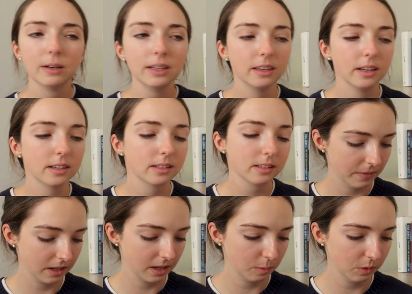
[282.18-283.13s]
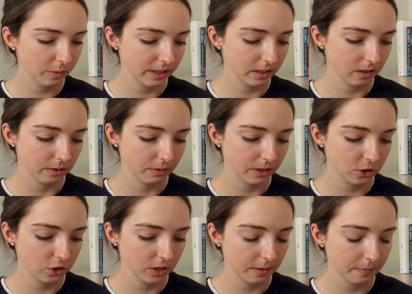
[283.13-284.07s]
read this a couple weeks ago, I
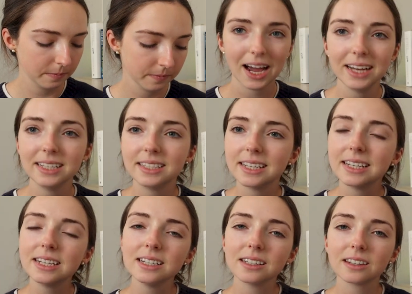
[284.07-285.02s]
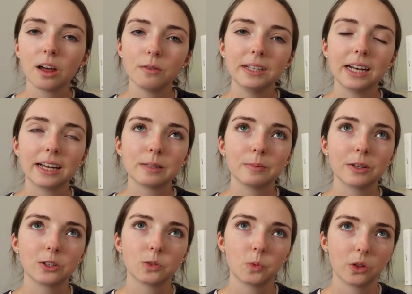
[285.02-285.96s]
finished it. I didn't love it as
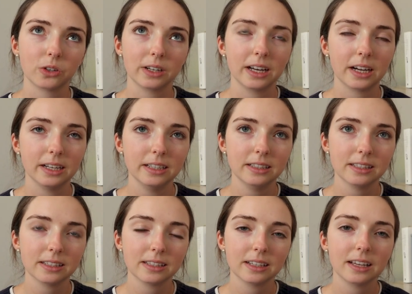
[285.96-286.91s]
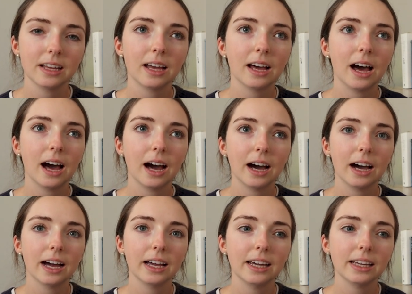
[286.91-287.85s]
much as Wuthering Heights.
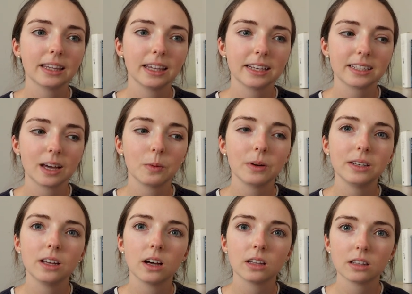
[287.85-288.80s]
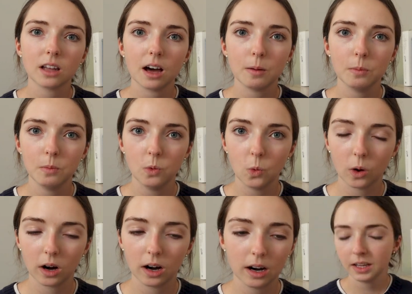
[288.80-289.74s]
I liked that one a lot
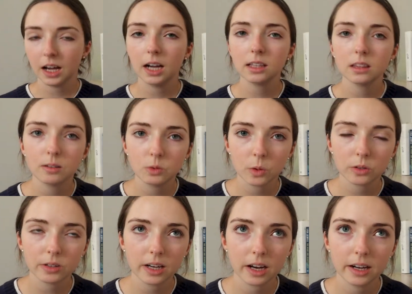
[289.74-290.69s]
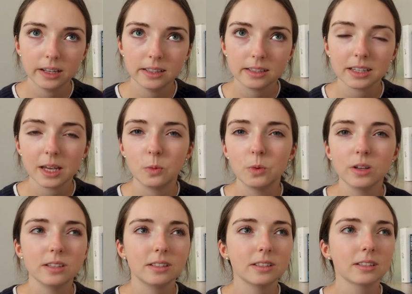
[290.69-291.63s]
more. I loved Wuthering Heights. It
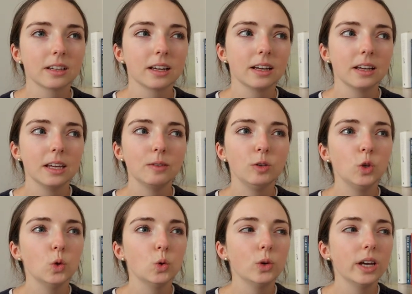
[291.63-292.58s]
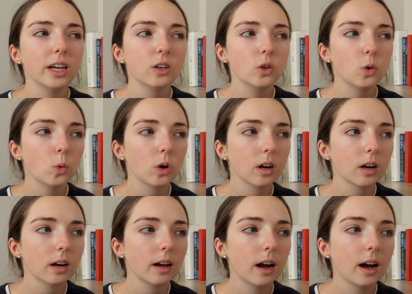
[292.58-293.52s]
was if you
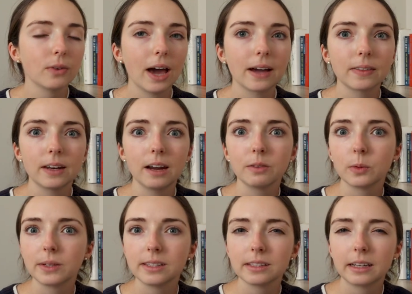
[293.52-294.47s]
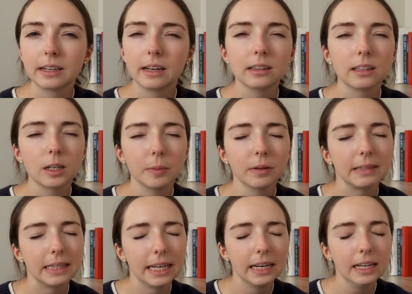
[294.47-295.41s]
ignore the fact that everyone's like a little bit
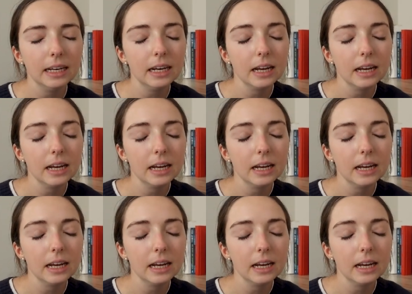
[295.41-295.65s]
related.